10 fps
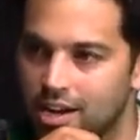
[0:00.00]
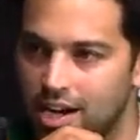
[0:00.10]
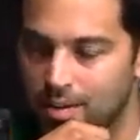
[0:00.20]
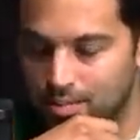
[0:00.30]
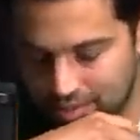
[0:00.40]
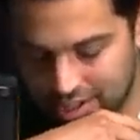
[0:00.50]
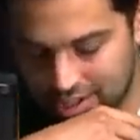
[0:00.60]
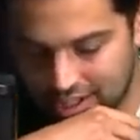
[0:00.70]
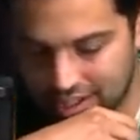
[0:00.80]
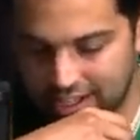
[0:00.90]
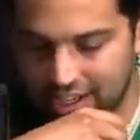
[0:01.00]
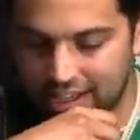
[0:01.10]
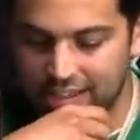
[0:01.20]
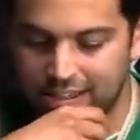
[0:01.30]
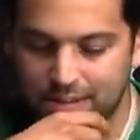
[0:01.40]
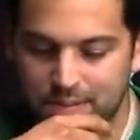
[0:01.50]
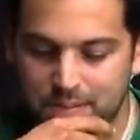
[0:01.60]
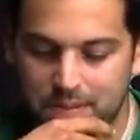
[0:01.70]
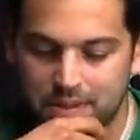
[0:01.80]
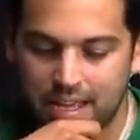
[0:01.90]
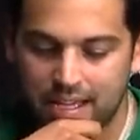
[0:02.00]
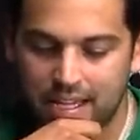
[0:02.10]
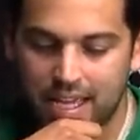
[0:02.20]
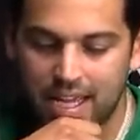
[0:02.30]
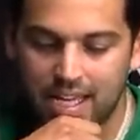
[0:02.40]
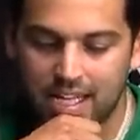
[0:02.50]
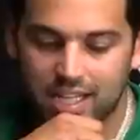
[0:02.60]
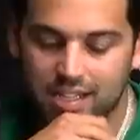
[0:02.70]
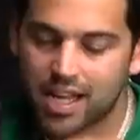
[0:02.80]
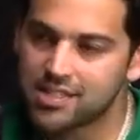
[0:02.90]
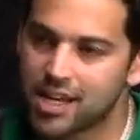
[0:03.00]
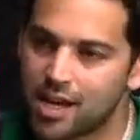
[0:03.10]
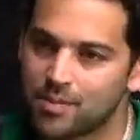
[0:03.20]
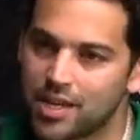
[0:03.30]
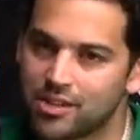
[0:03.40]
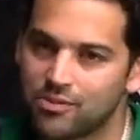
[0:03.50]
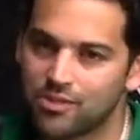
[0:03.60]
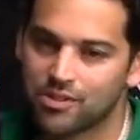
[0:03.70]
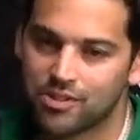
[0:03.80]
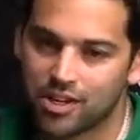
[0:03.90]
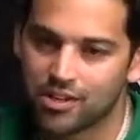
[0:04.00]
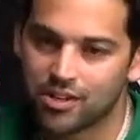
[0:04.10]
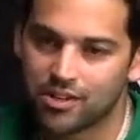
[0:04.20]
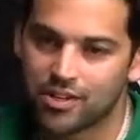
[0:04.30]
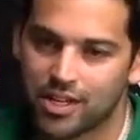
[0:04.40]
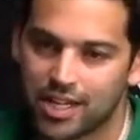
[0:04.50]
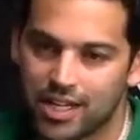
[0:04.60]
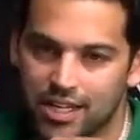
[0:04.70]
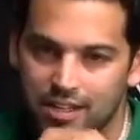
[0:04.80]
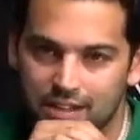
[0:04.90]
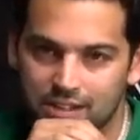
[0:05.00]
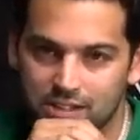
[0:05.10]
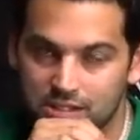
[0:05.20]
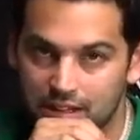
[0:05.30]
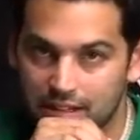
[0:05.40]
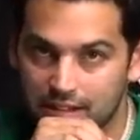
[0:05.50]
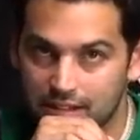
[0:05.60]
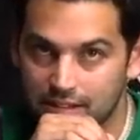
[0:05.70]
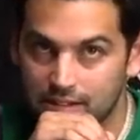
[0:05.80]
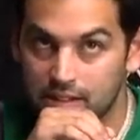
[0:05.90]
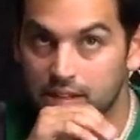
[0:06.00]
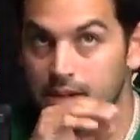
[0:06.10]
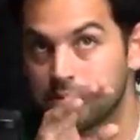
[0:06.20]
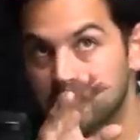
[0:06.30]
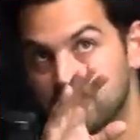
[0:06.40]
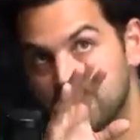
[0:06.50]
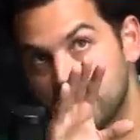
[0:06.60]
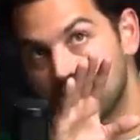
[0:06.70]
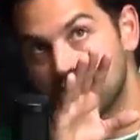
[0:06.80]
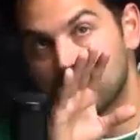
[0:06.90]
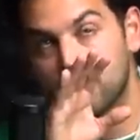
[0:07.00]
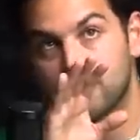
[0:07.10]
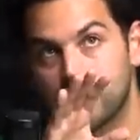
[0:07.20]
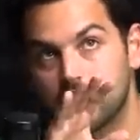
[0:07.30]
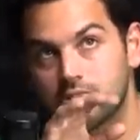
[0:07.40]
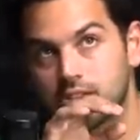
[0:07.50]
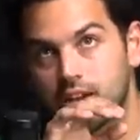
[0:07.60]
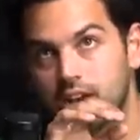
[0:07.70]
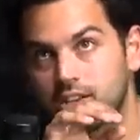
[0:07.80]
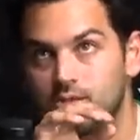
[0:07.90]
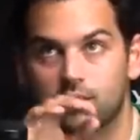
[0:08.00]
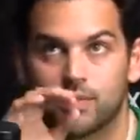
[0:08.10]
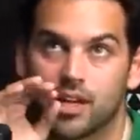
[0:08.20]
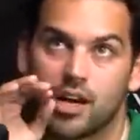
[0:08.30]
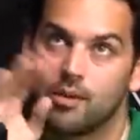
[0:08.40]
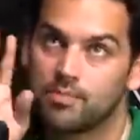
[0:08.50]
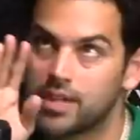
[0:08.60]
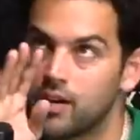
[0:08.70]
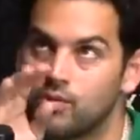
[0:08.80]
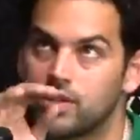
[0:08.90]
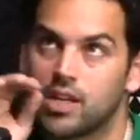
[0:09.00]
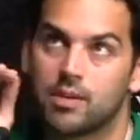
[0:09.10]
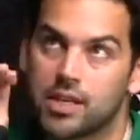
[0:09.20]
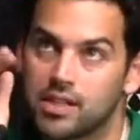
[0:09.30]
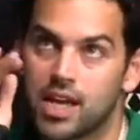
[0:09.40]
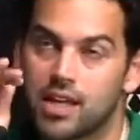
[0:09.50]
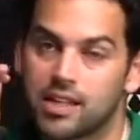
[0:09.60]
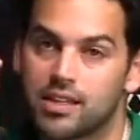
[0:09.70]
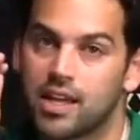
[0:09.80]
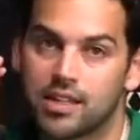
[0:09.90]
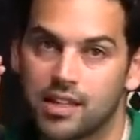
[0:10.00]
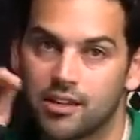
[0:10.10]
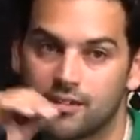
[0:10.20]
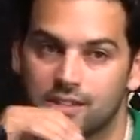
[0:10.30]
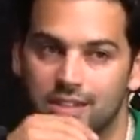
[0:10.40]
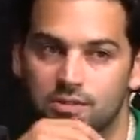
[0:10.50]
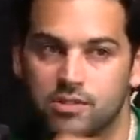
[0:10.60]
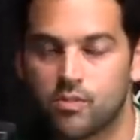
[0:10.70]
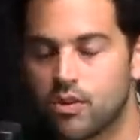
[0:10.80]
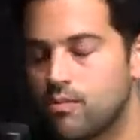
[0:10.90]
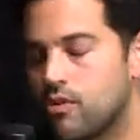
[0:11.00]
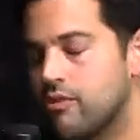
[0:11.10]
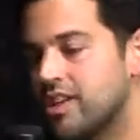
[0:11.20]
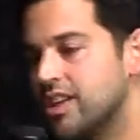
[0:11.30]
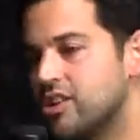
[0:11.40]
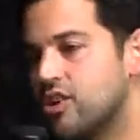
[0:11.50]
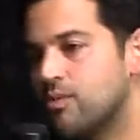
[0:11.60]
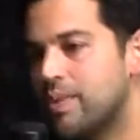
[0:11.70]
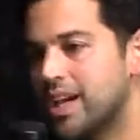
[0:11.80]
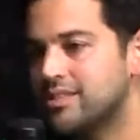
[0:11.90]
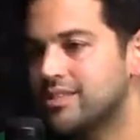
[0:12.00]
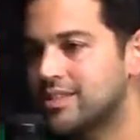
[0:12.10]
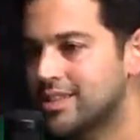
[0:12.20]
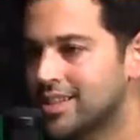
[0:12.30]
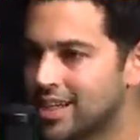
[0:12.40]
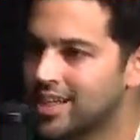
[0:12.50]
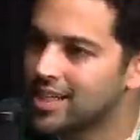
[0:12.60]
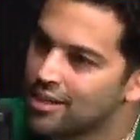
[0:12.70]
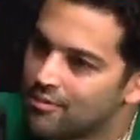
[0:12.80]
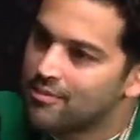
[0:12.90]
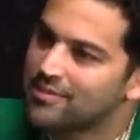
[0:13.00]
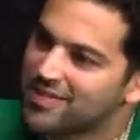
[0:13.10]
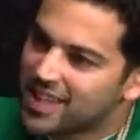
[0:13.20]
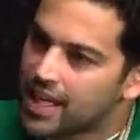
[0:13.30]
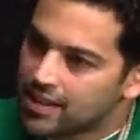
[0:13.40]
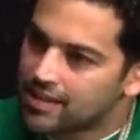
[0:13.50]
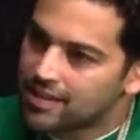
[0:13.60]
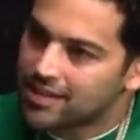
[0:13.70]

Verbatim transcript: I, I appreciate that. Like, at, at that time, like, when you're younger, you're just like, you look up to people, you look at heroes, and I just want to be up there with them, like that, like that. Like it was more more of an ego based right. thing, yeah.